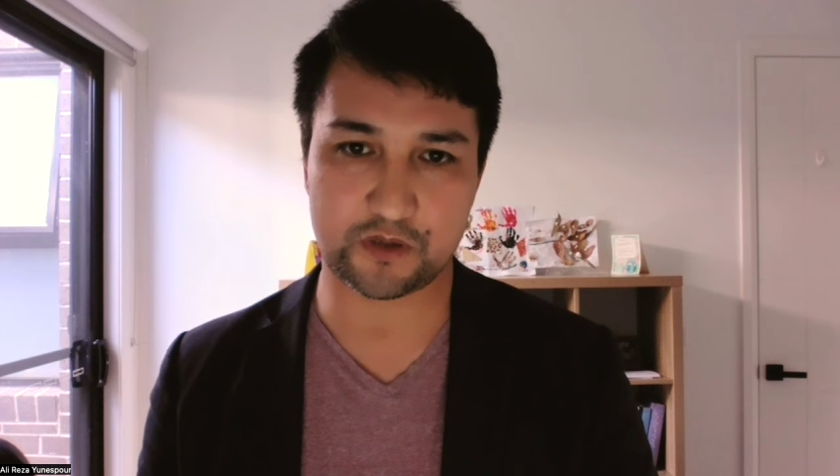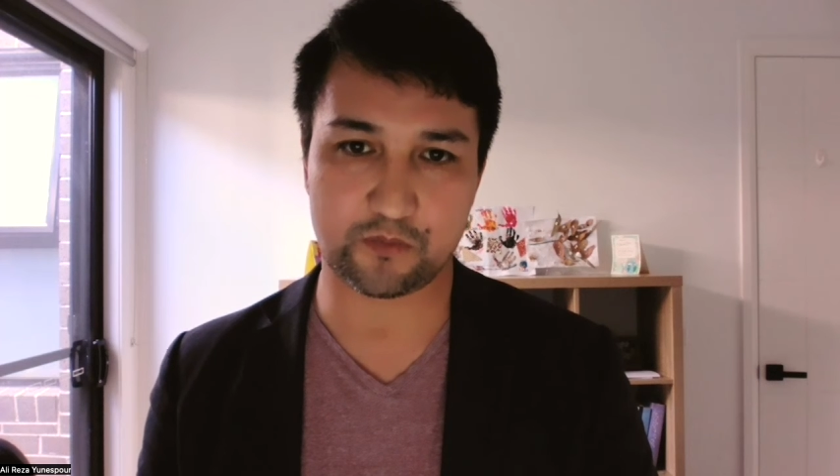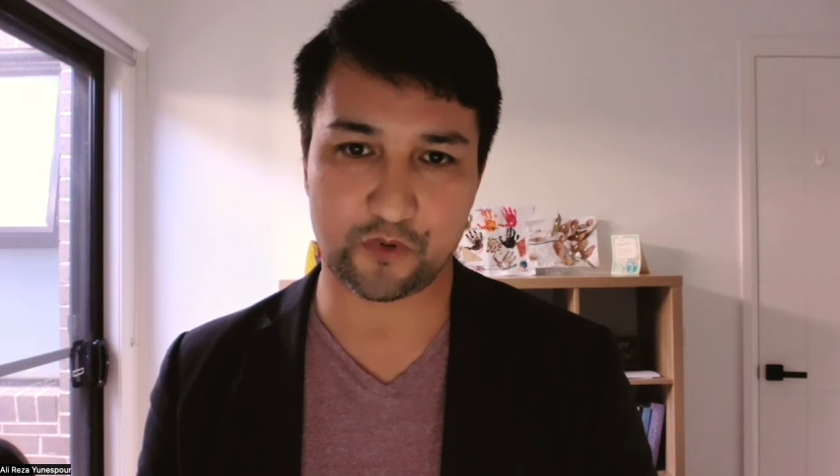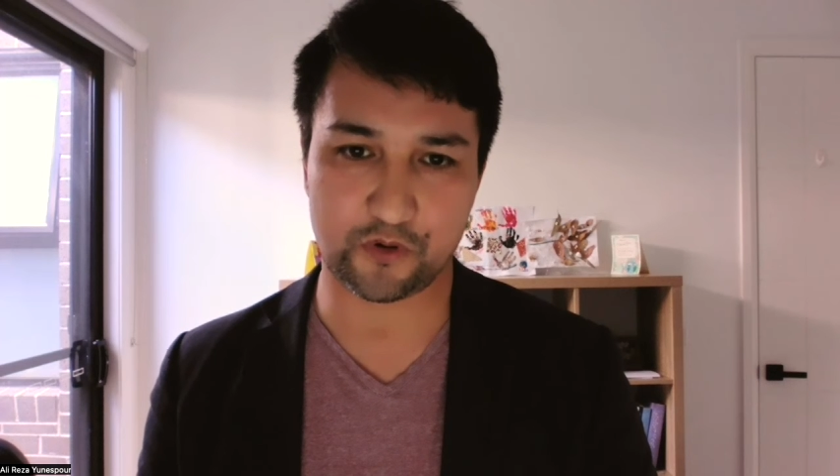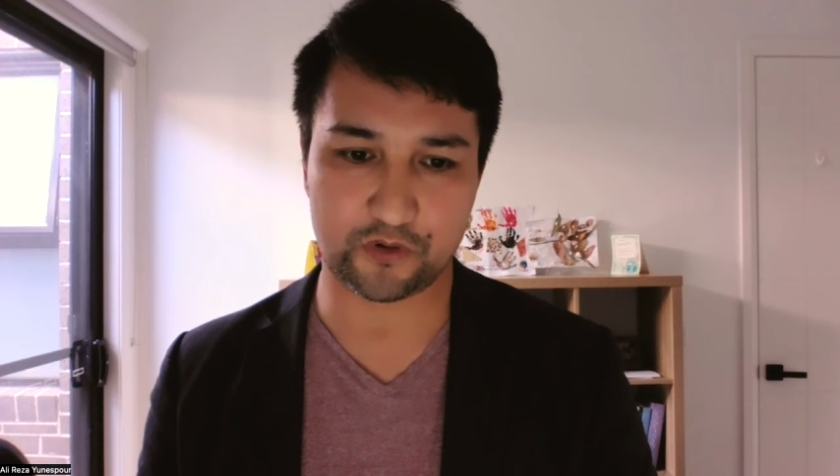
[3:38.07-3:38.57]

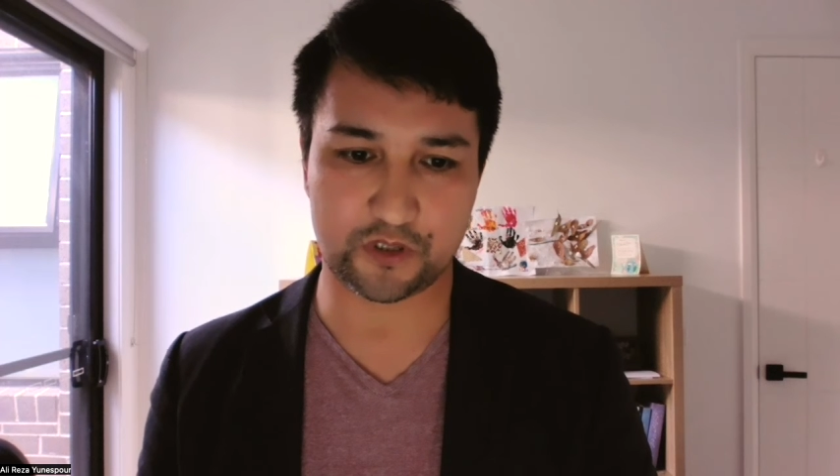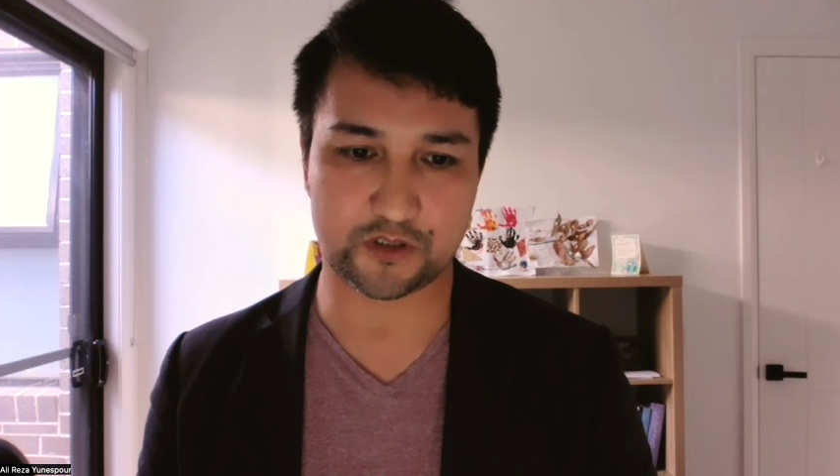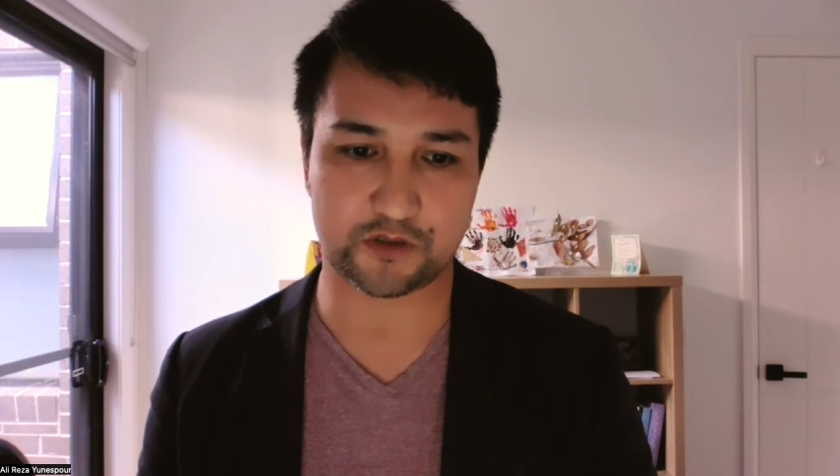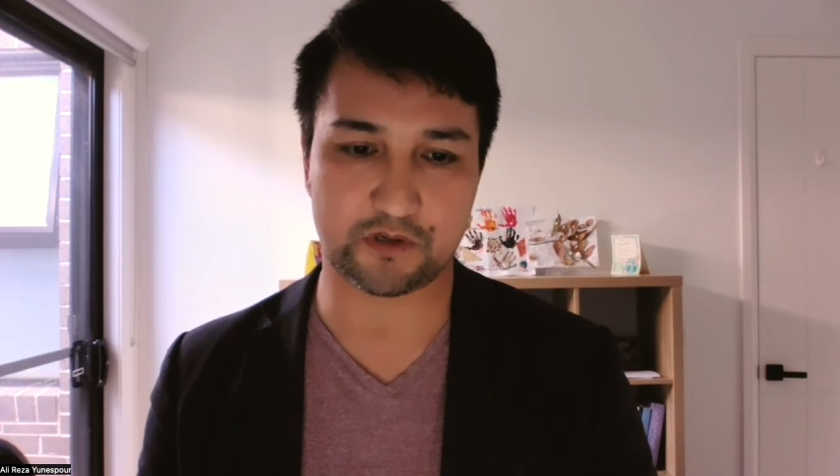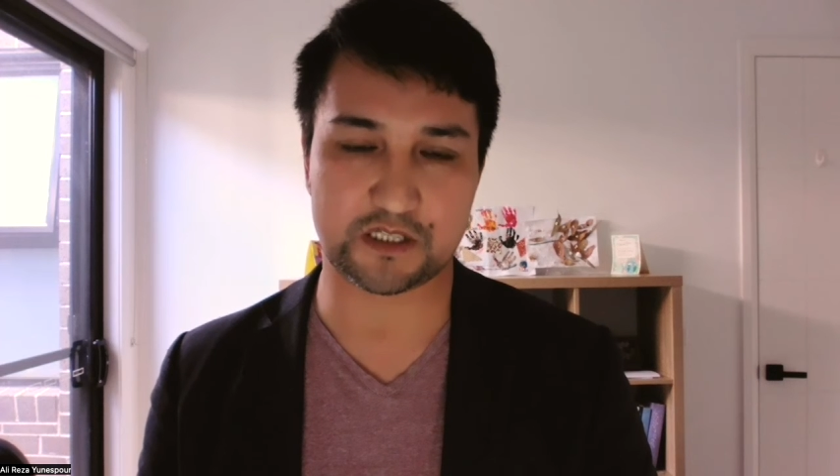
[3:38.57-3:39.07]

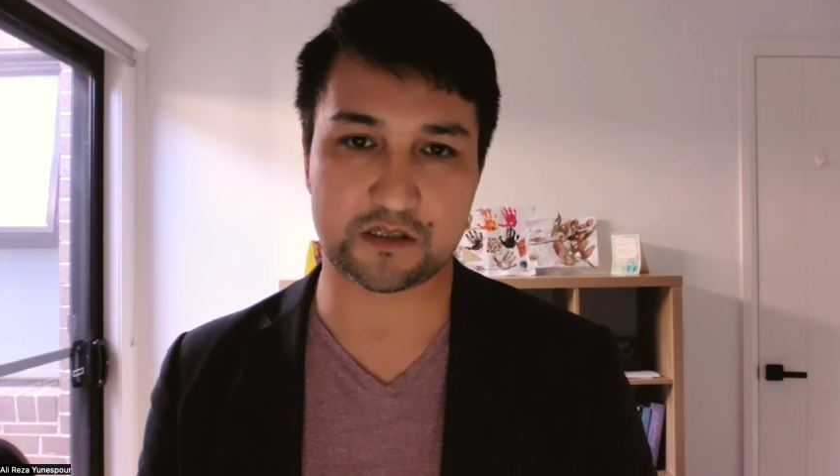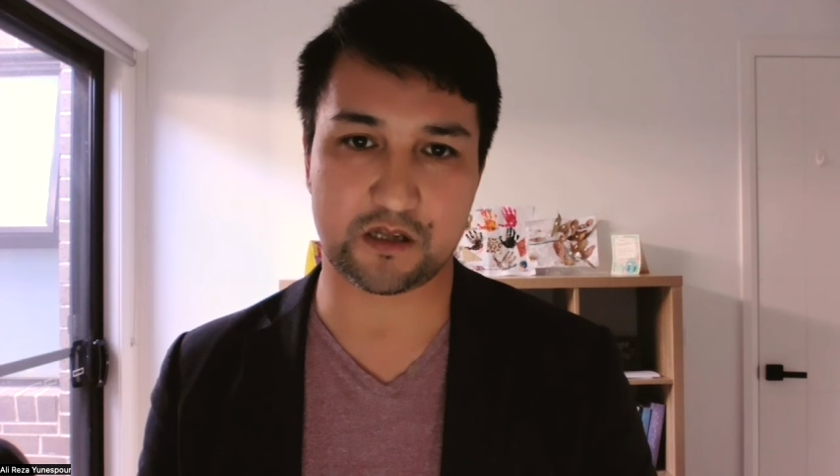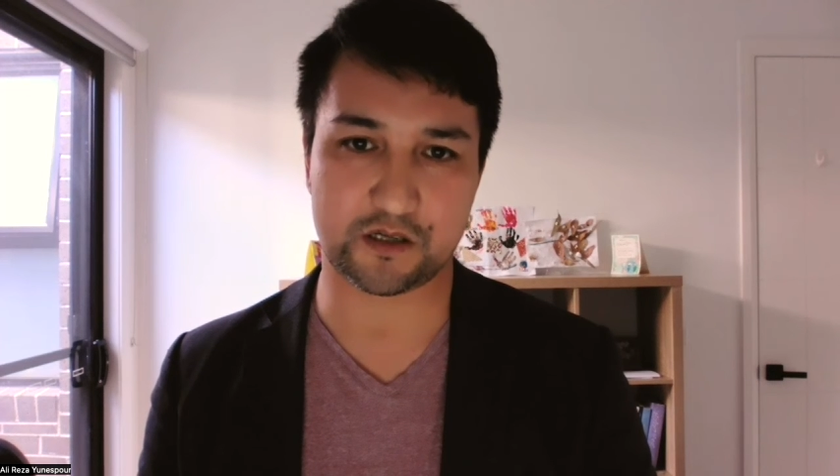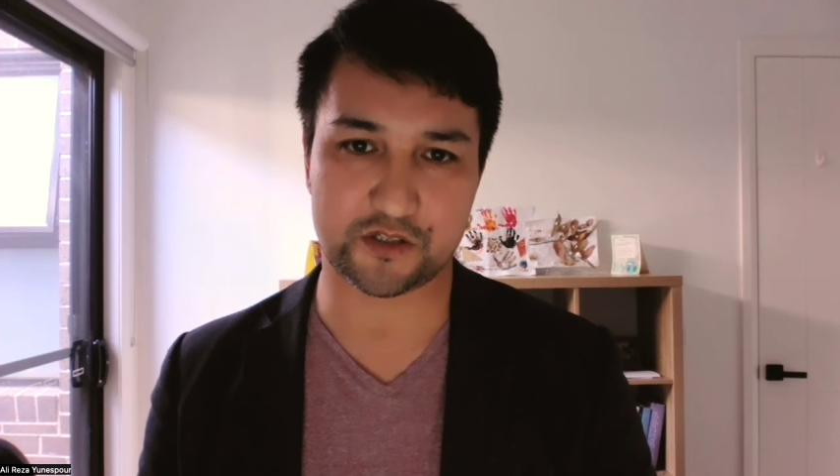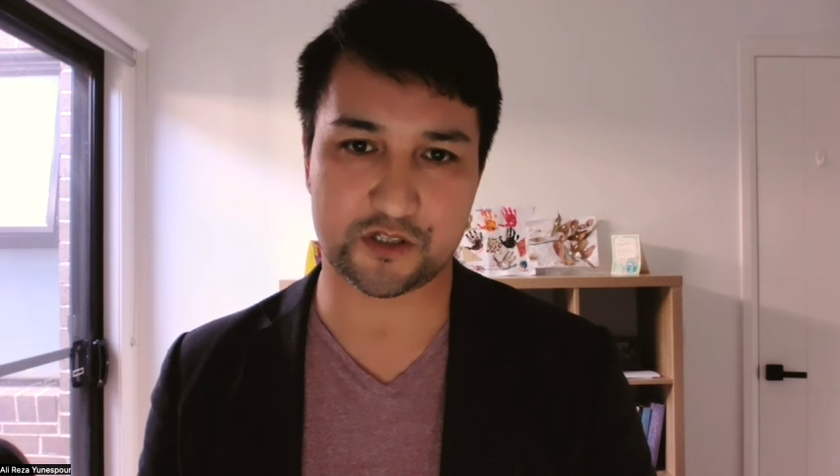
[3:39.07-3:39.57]
important to us
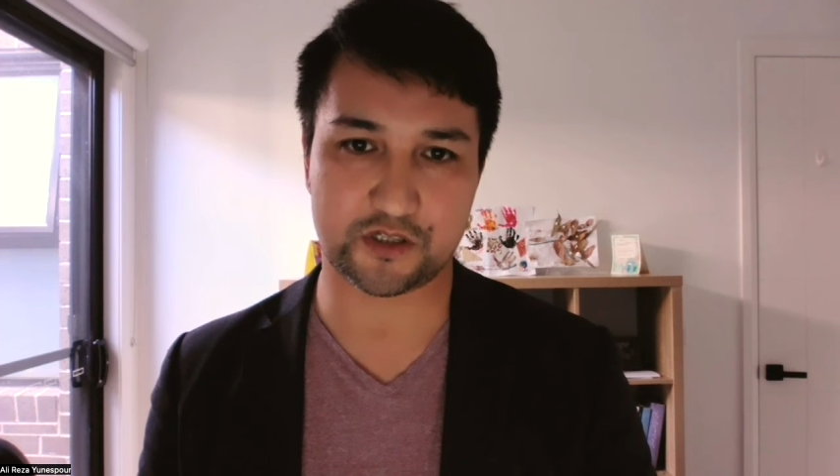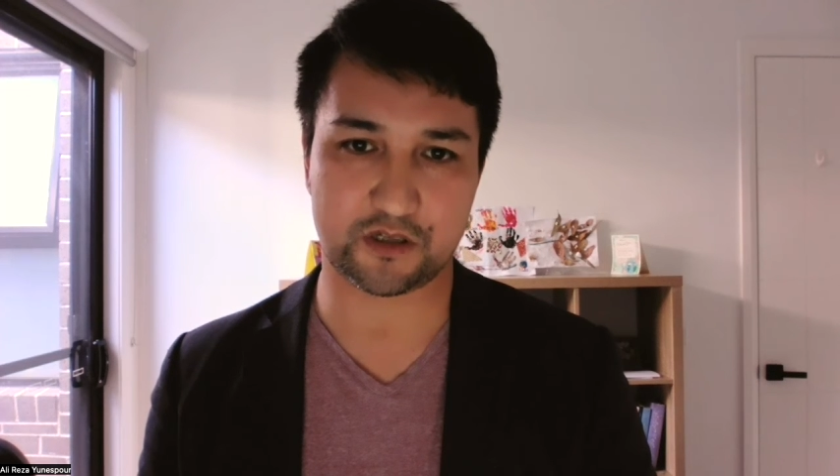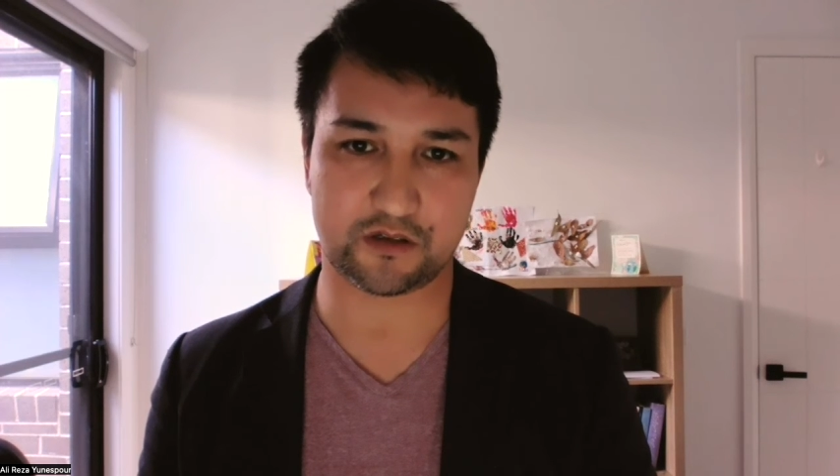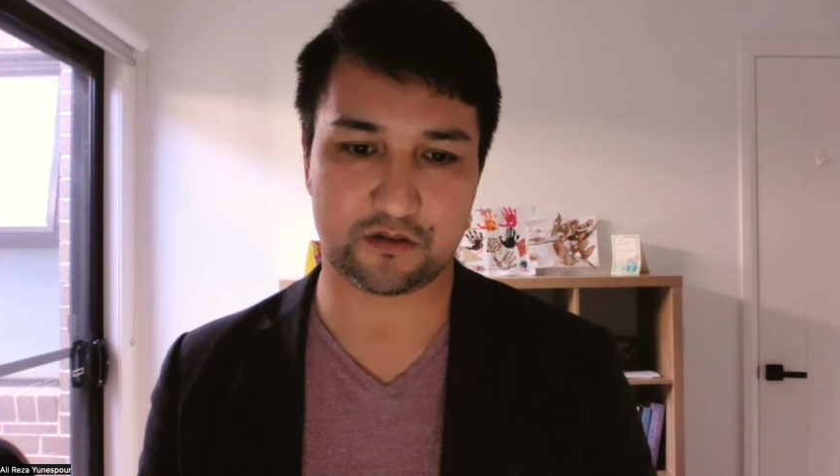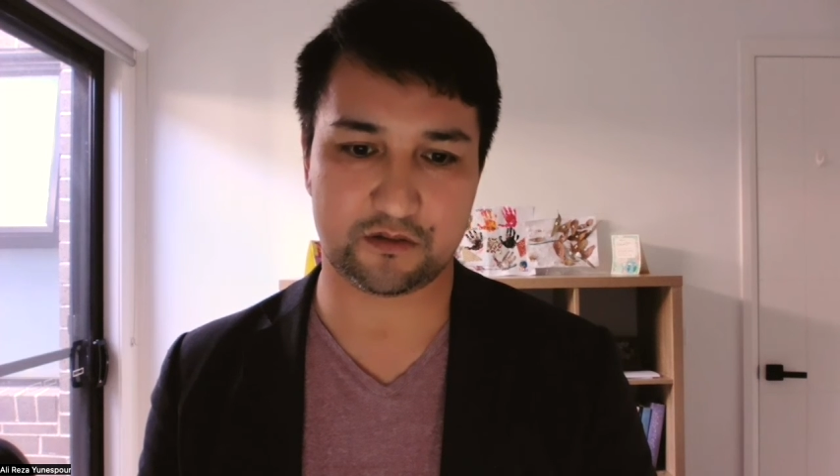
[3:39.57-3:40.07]
last year.